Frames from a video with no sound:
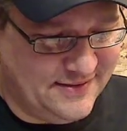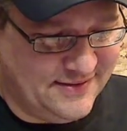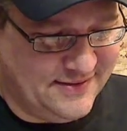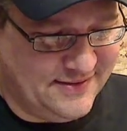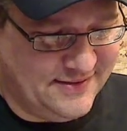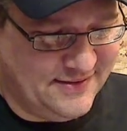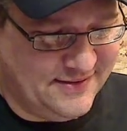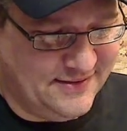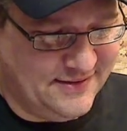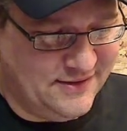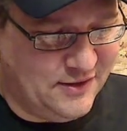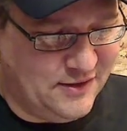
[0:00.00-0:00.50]

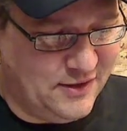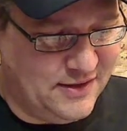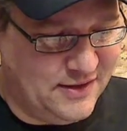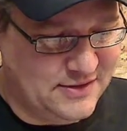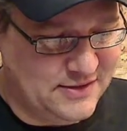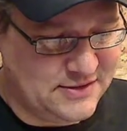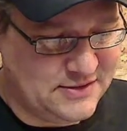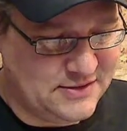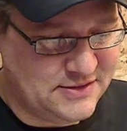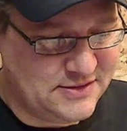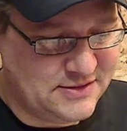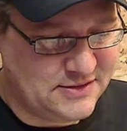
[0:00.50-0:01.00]

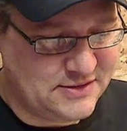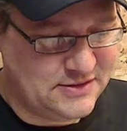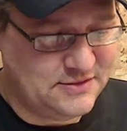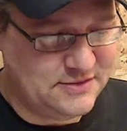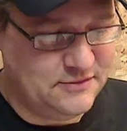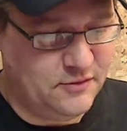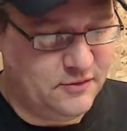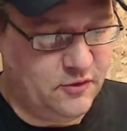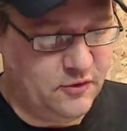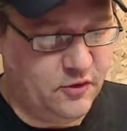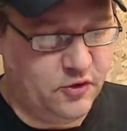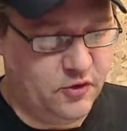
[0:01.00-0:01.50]

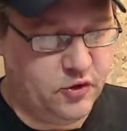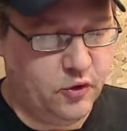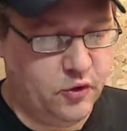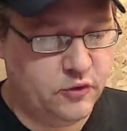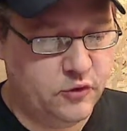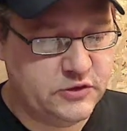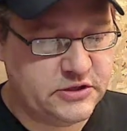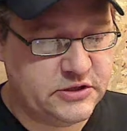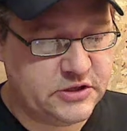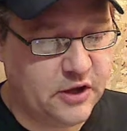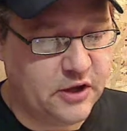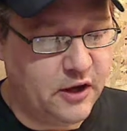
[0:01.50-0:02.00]
Go
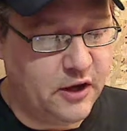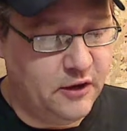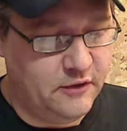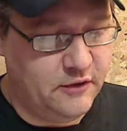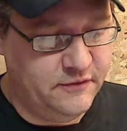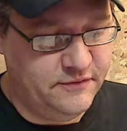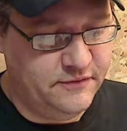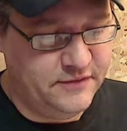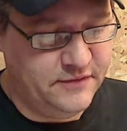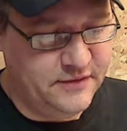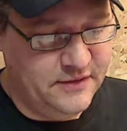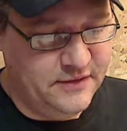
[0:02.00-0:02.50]

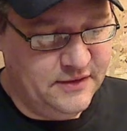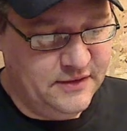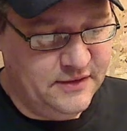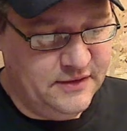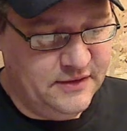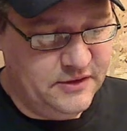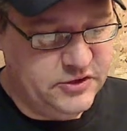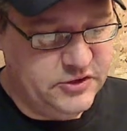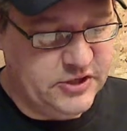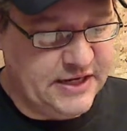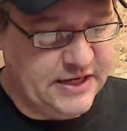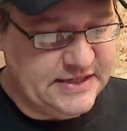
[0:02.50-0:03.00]
Solve,
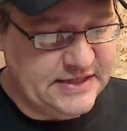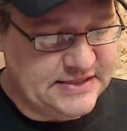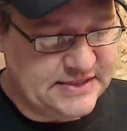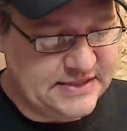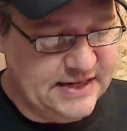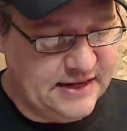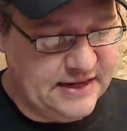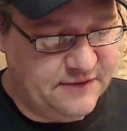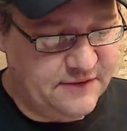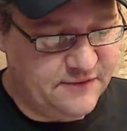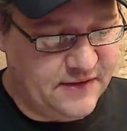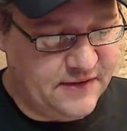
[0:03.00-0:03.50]
J
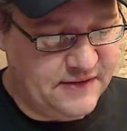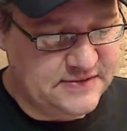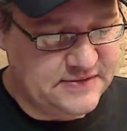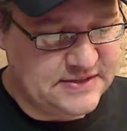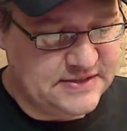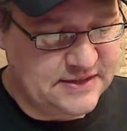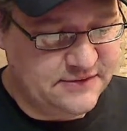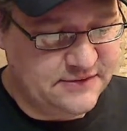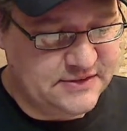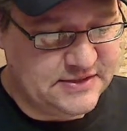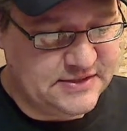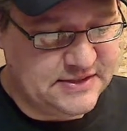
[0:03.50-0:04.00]
Snake
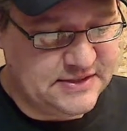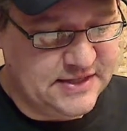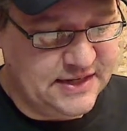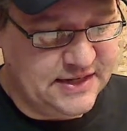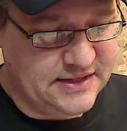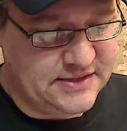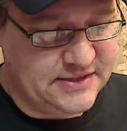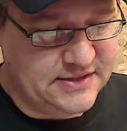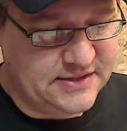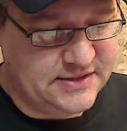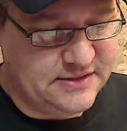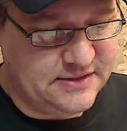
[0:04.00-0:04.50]

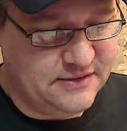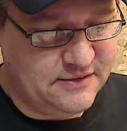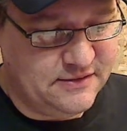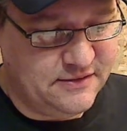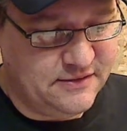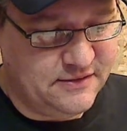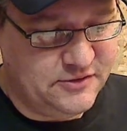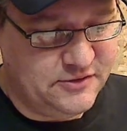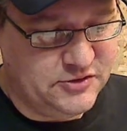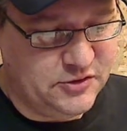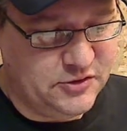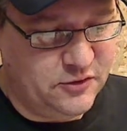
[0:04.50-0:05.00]
576,
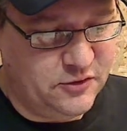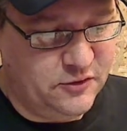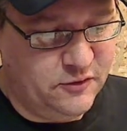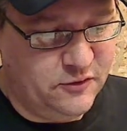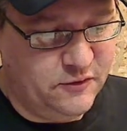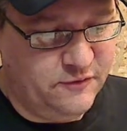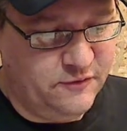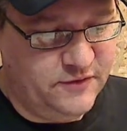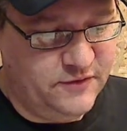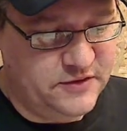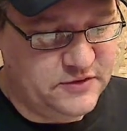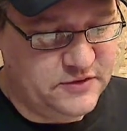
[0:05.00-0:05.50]
Joe
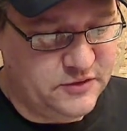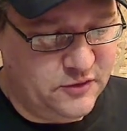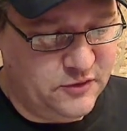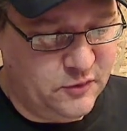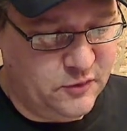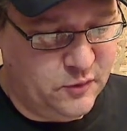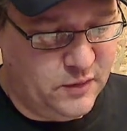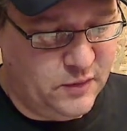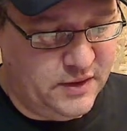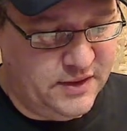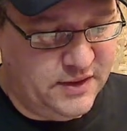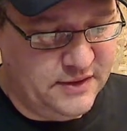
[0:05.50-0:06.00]
Vito
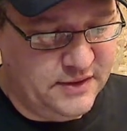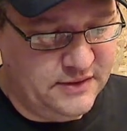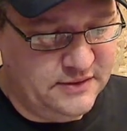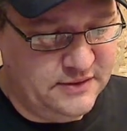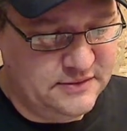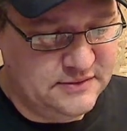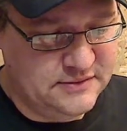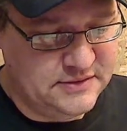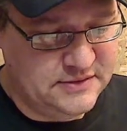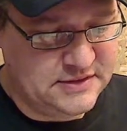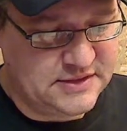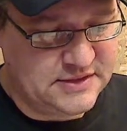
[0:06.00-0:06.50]
1,
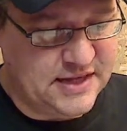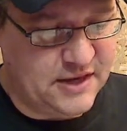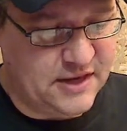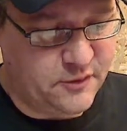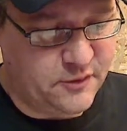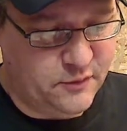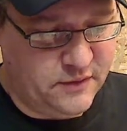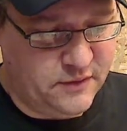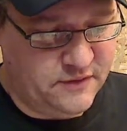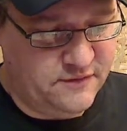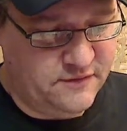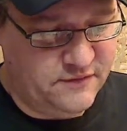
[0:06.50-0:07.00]

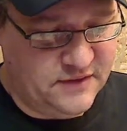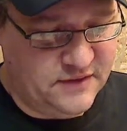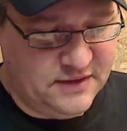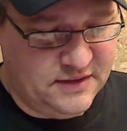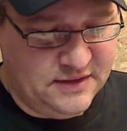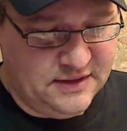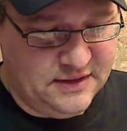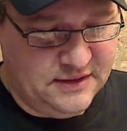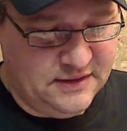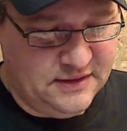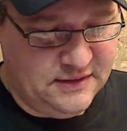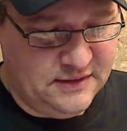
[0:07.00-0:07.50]
Sacric
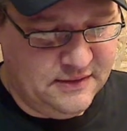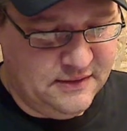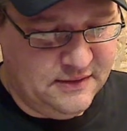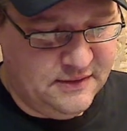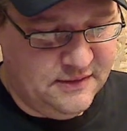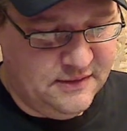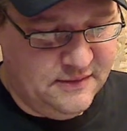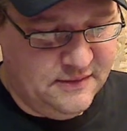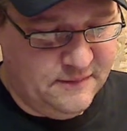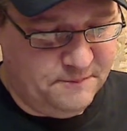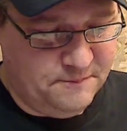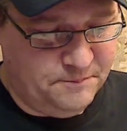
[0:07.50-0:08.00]
V,
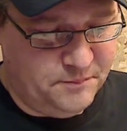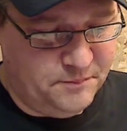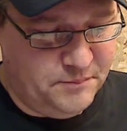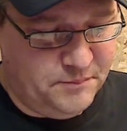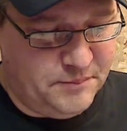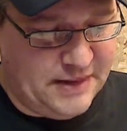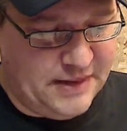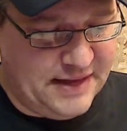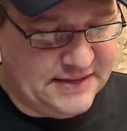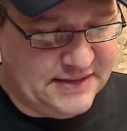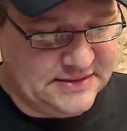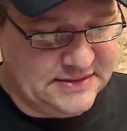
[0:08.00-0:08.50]

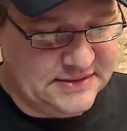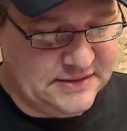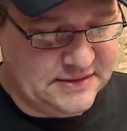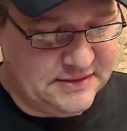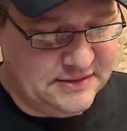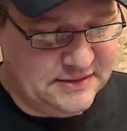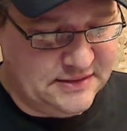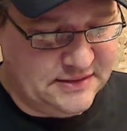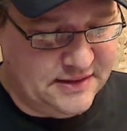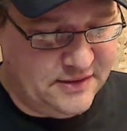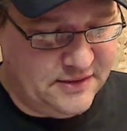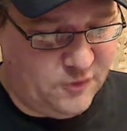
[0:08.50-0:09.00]

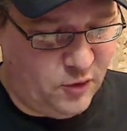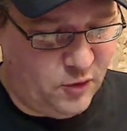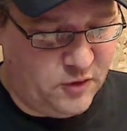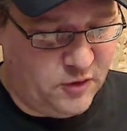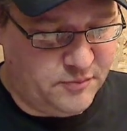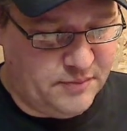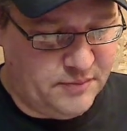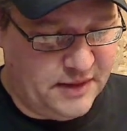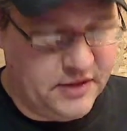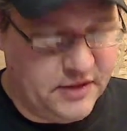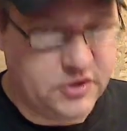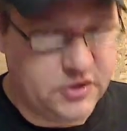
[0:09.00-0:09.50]
Baza and Ork
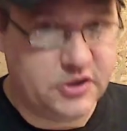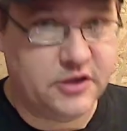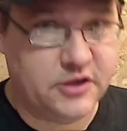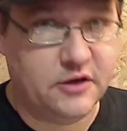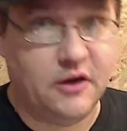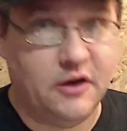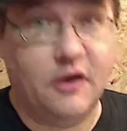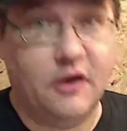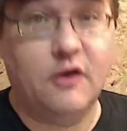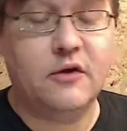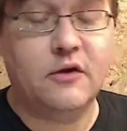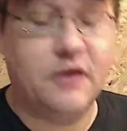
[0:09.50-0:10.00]
Benji
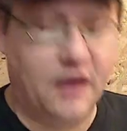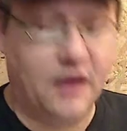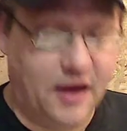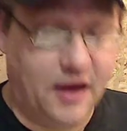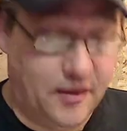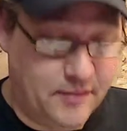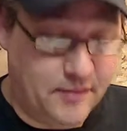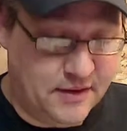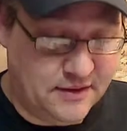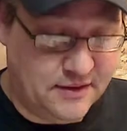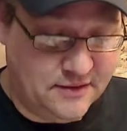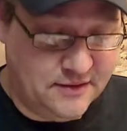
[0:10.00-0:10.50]
all
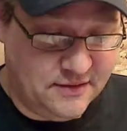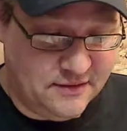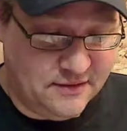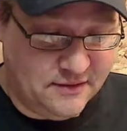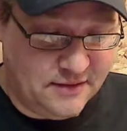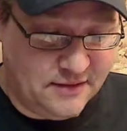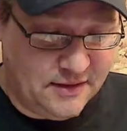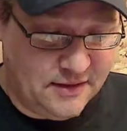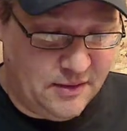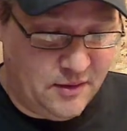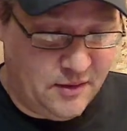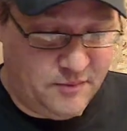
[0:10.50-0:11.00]
commented,
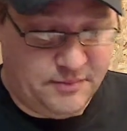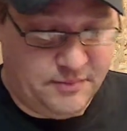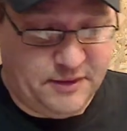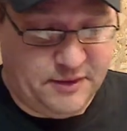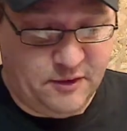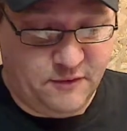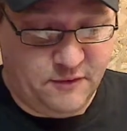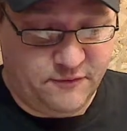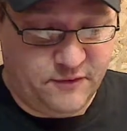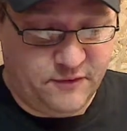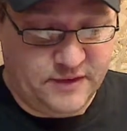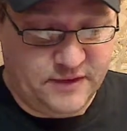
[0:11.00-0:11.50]
and I'll
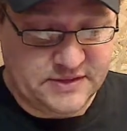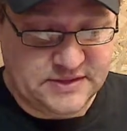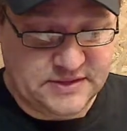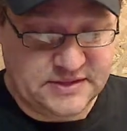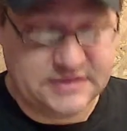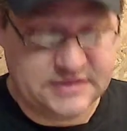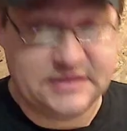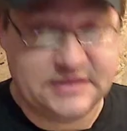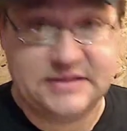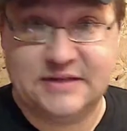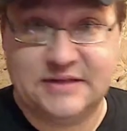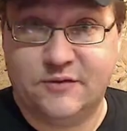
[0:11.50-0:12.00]
paraphrase this
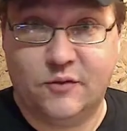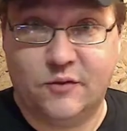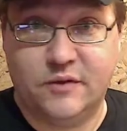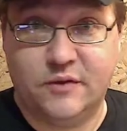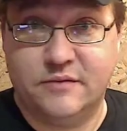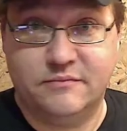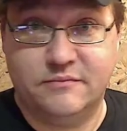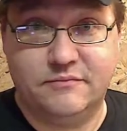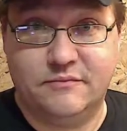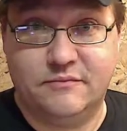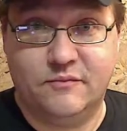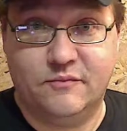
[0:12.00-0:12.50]
because everyone
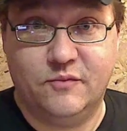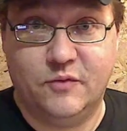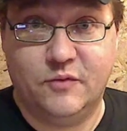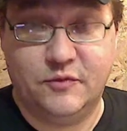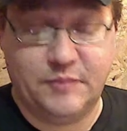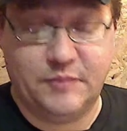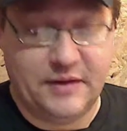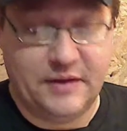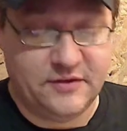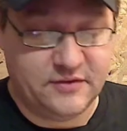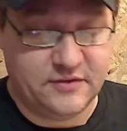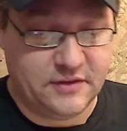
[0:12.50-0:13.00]
was
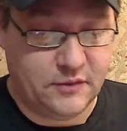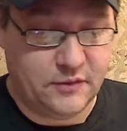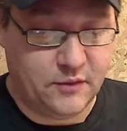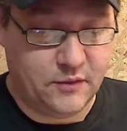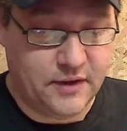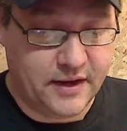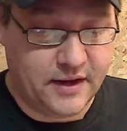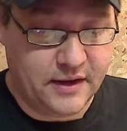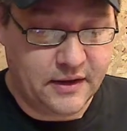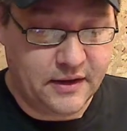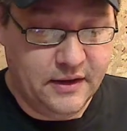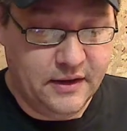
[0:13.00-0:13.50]
basically
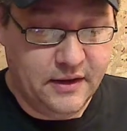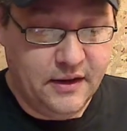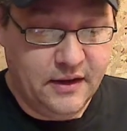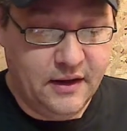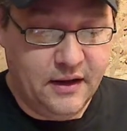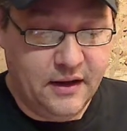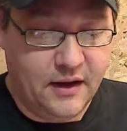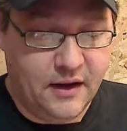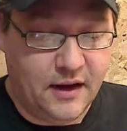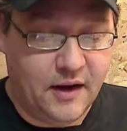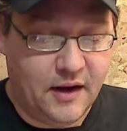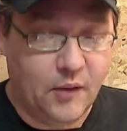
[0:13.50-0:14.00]
right.
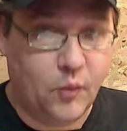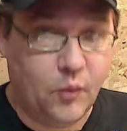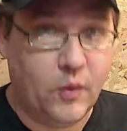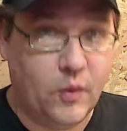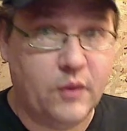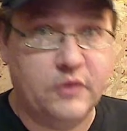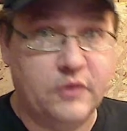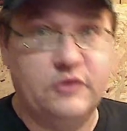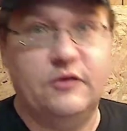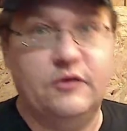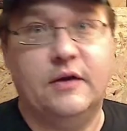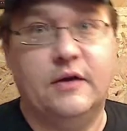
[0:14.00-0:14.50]
We were
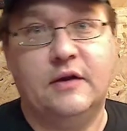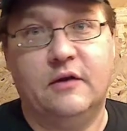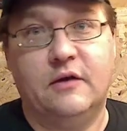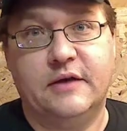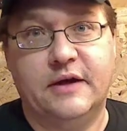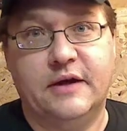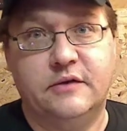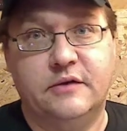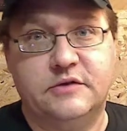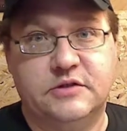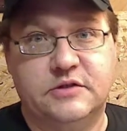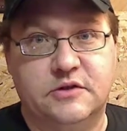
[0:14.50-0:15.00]
doing Look
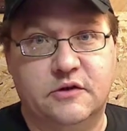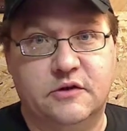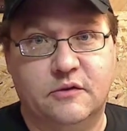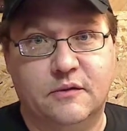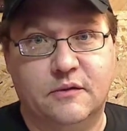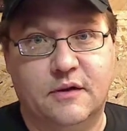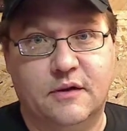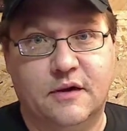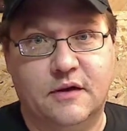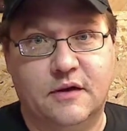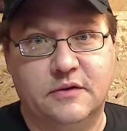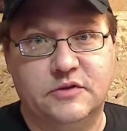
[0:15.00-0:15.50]
Out Sir
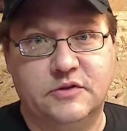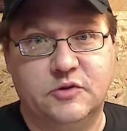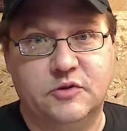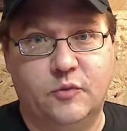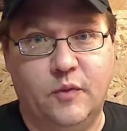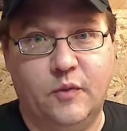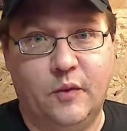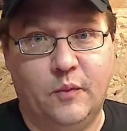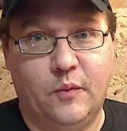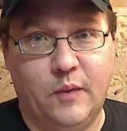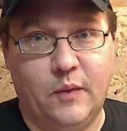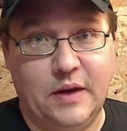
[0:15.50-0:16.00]
wrong. So
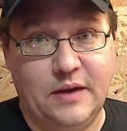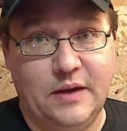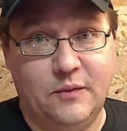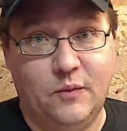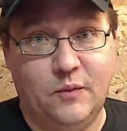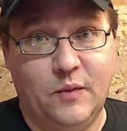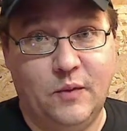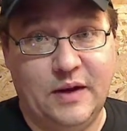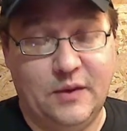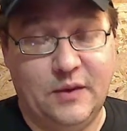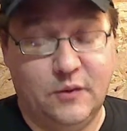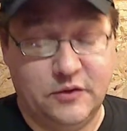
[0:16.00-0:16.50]
what
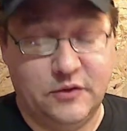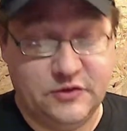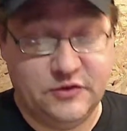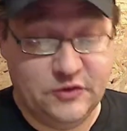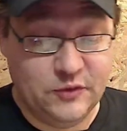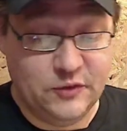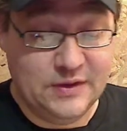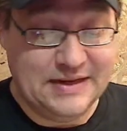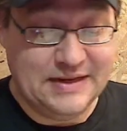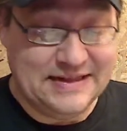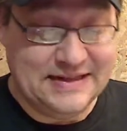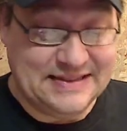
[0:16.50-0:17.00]
we were
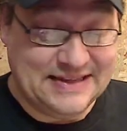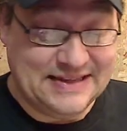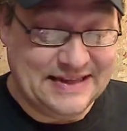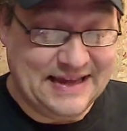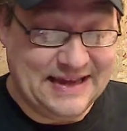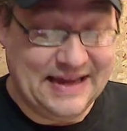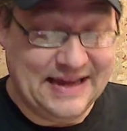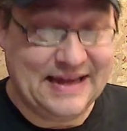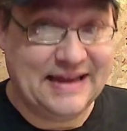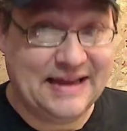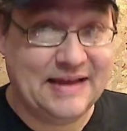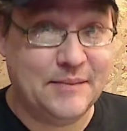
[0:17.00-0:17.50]
doing in the
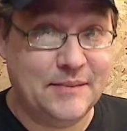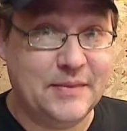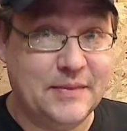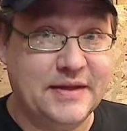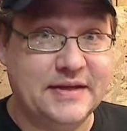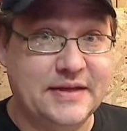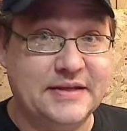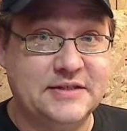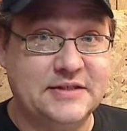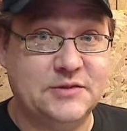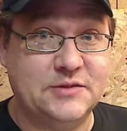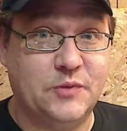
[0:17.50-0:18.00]
game
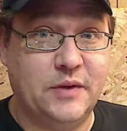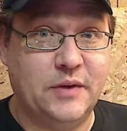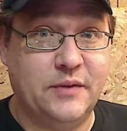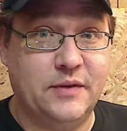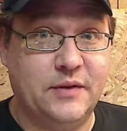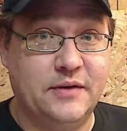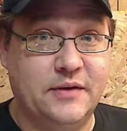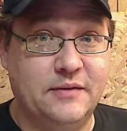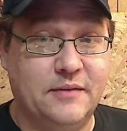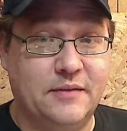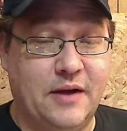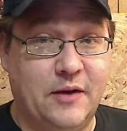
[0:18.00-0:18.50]
is
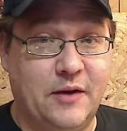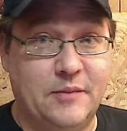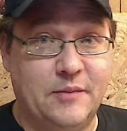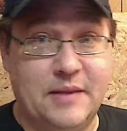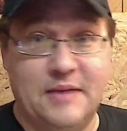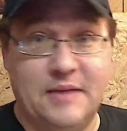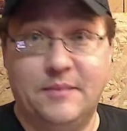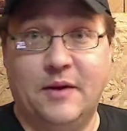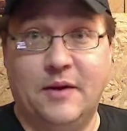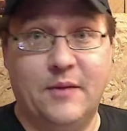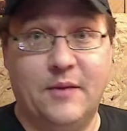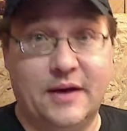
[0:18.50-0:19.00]
I would make
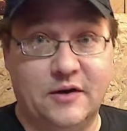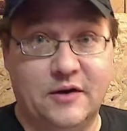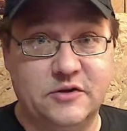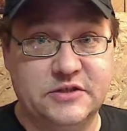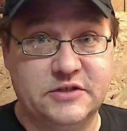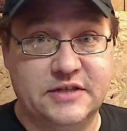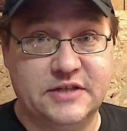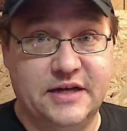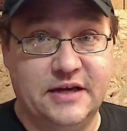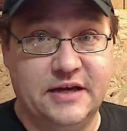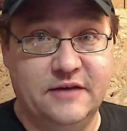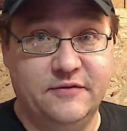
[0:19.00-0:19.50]
my regular
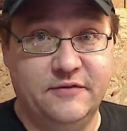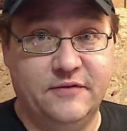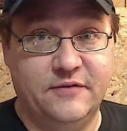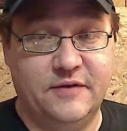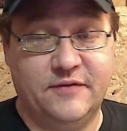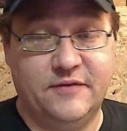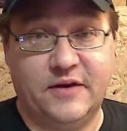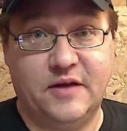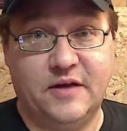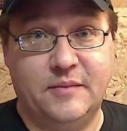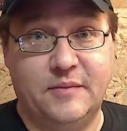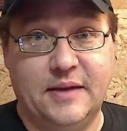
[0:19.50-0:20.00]
save if I
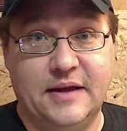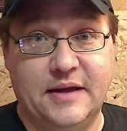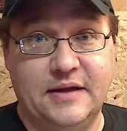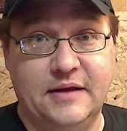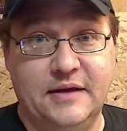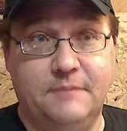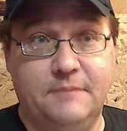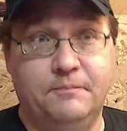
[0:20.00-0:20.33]
could make it.